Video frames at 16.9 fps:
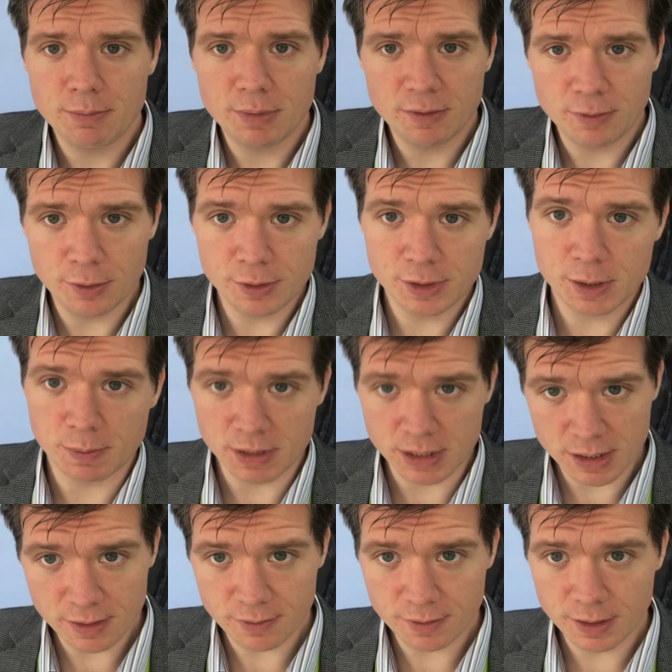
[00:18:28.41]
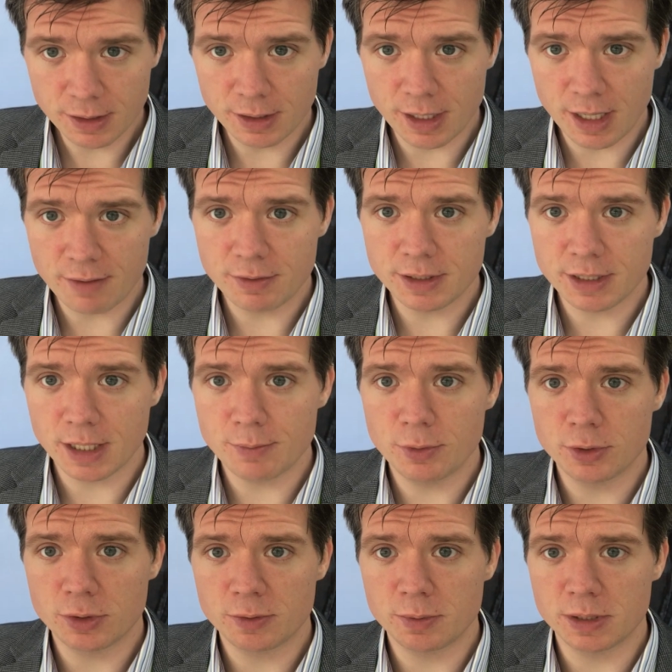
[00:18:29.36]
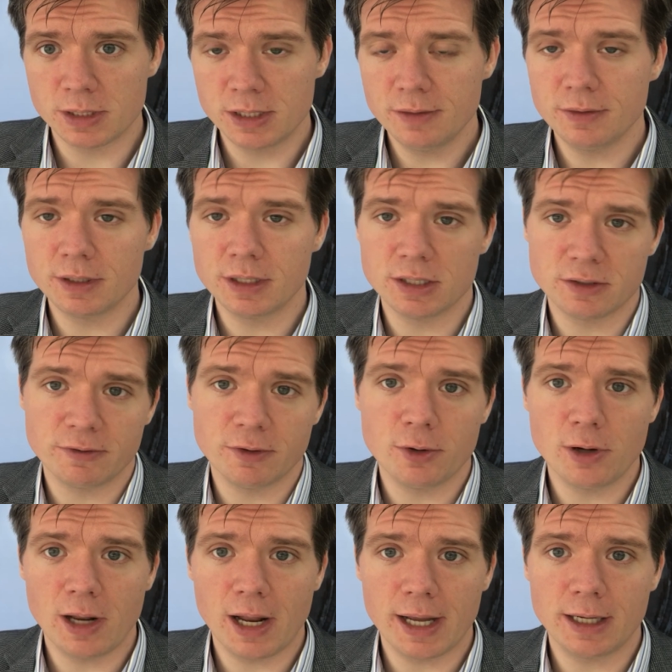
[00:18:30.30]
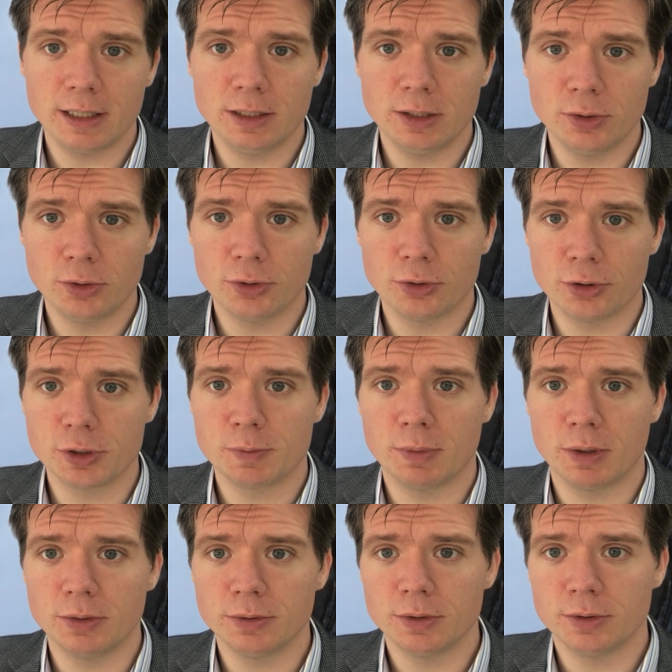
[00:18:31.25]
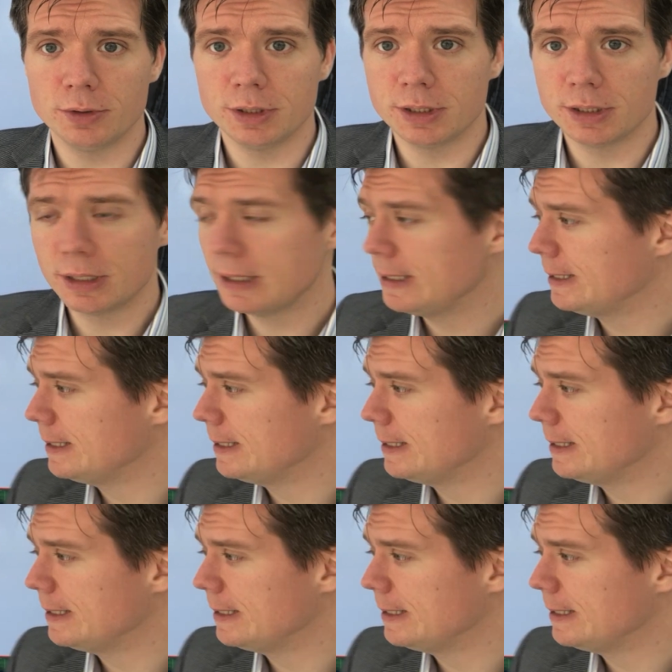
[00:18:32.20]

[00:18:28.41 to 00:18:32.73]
very specific, and every time you're specific, it's very likely you cross boundaries.